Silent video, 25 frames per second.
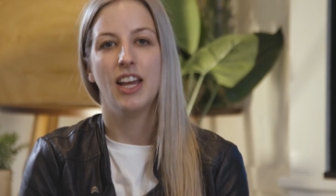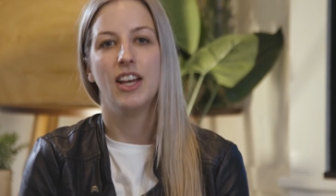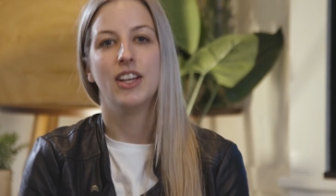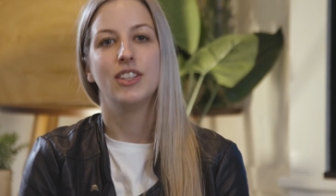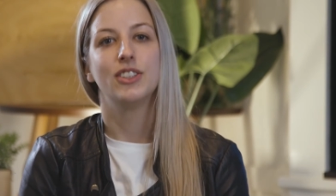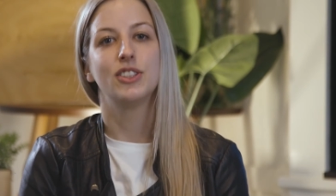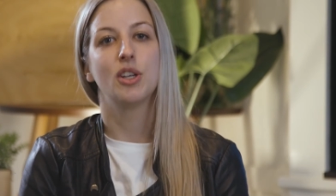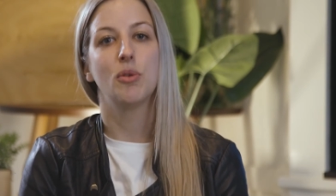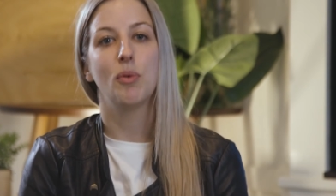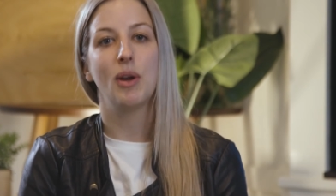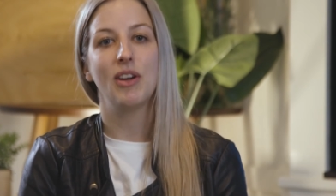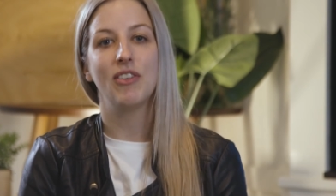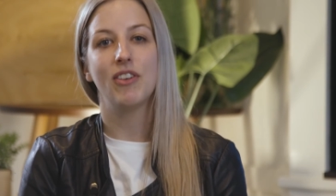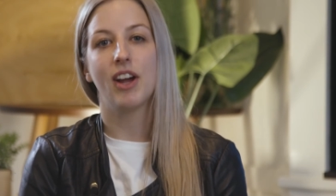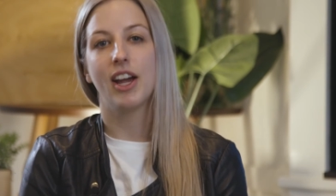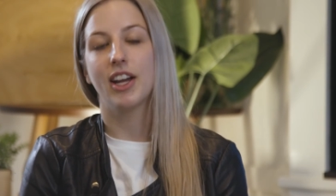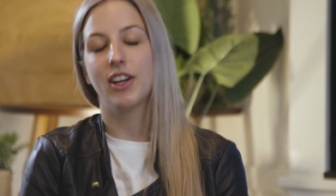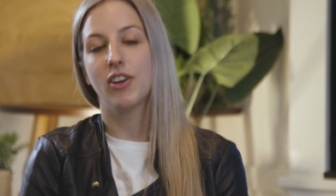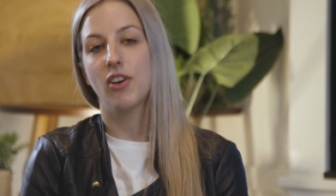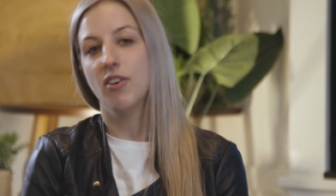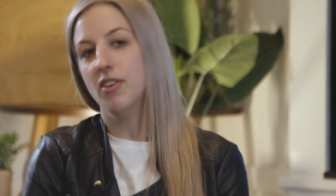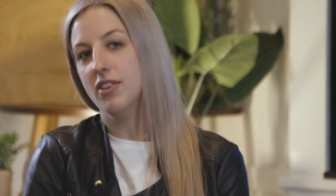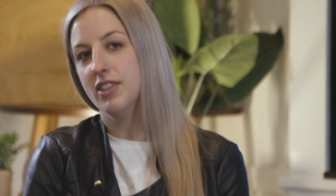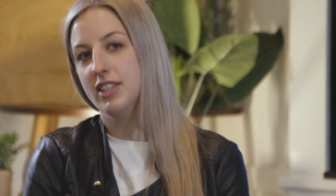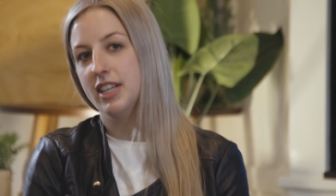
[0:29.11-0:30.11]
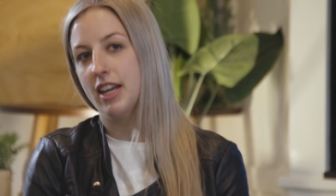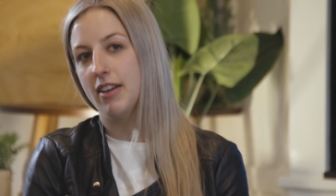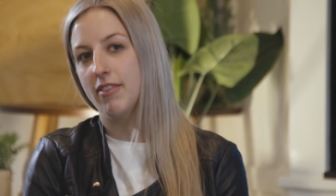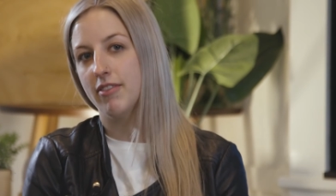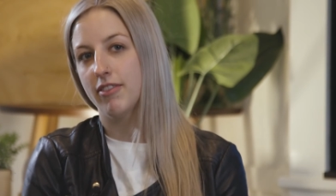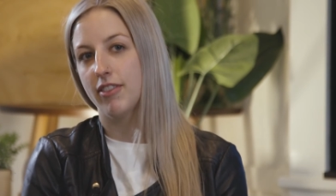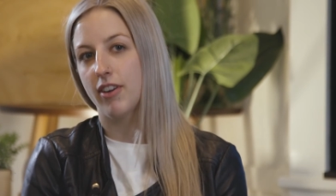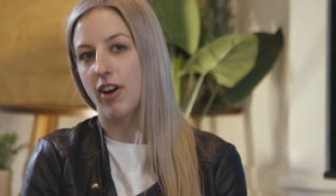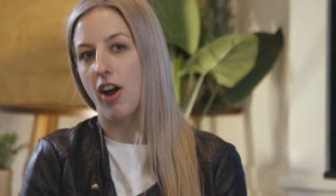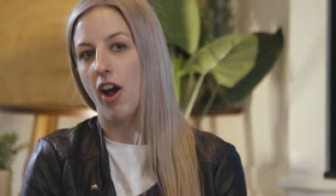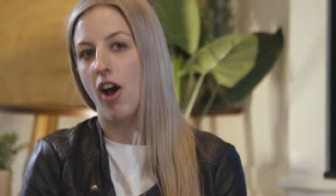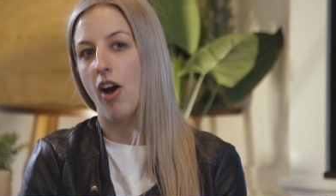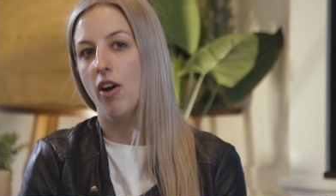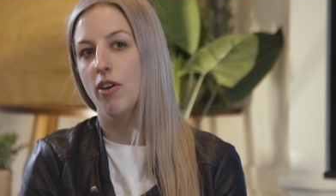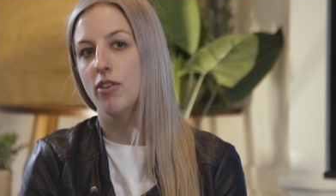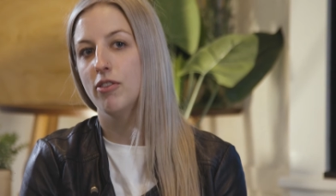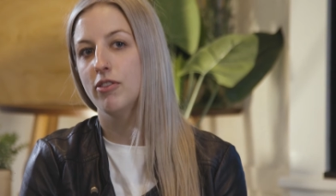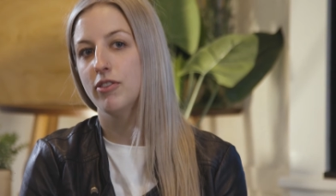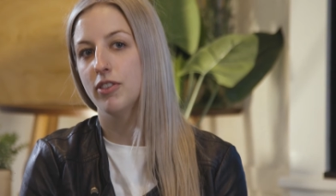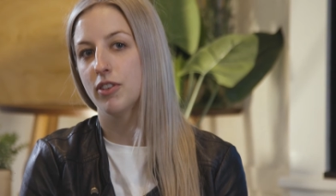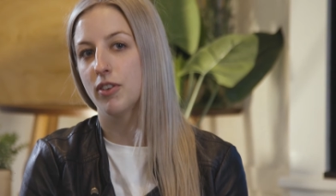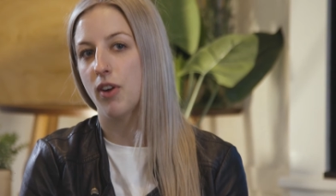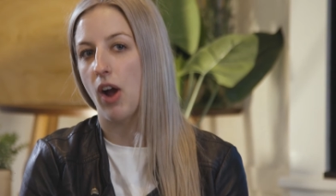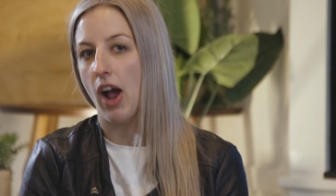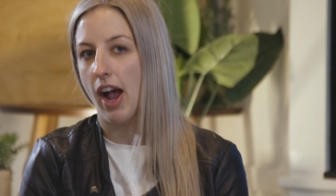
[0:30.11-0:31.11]
So we write content for a whole
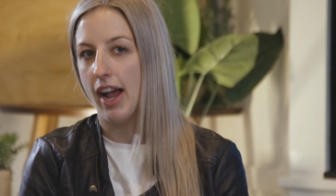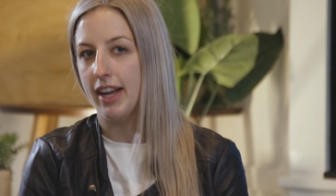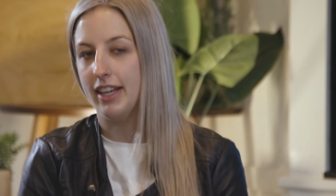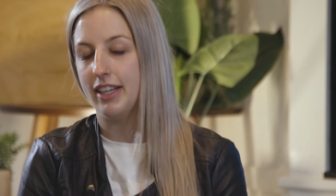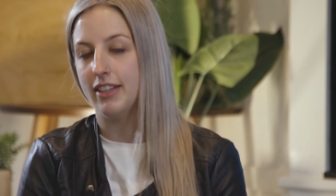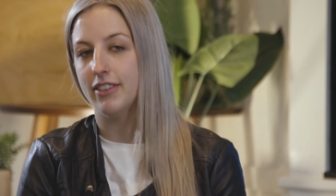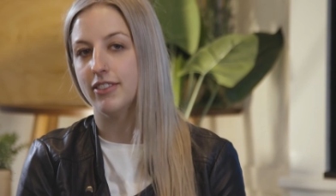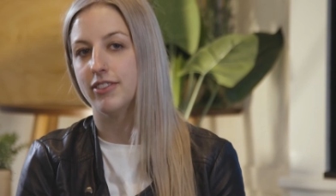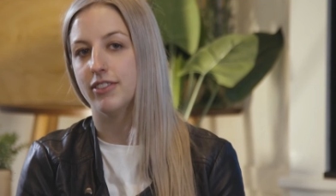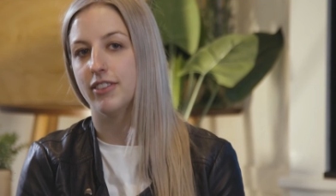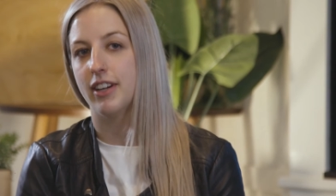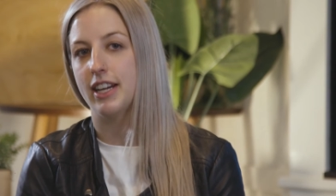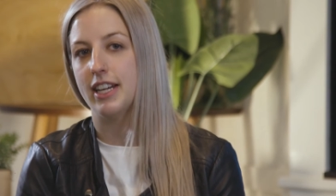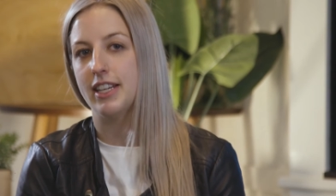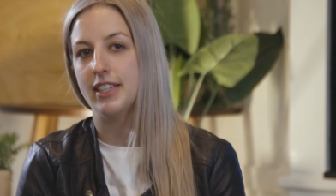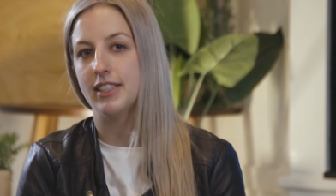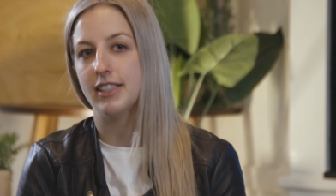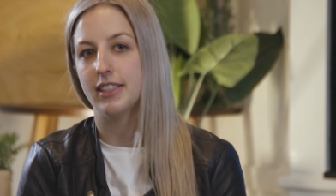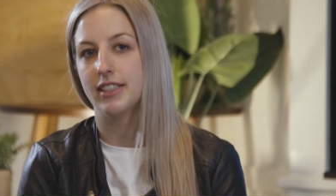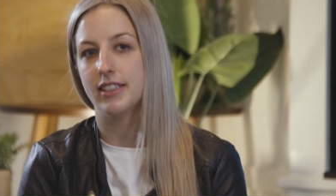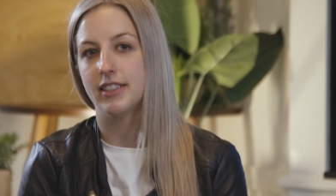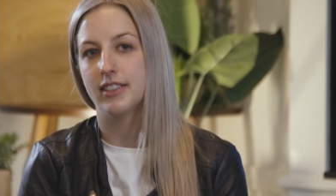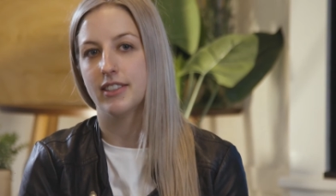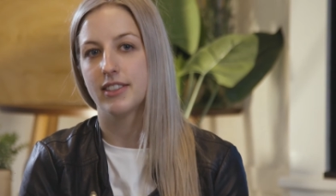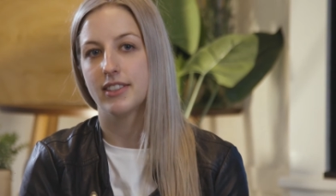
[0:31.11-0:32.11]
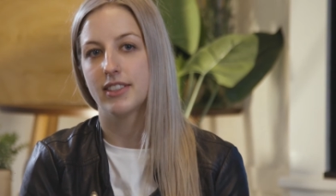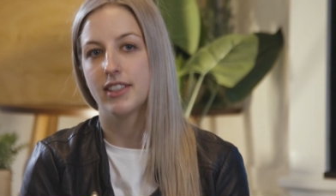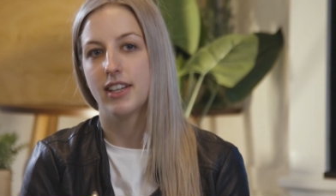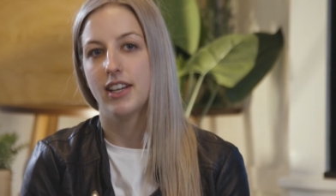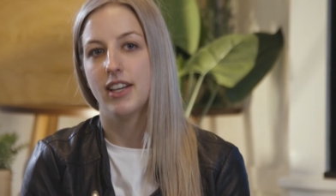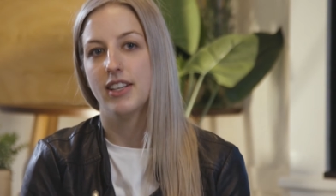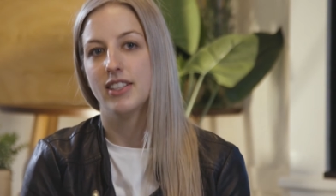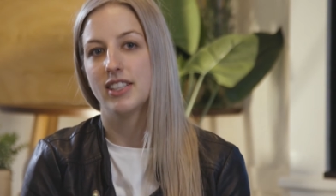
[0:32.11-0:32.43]
variety of reasons.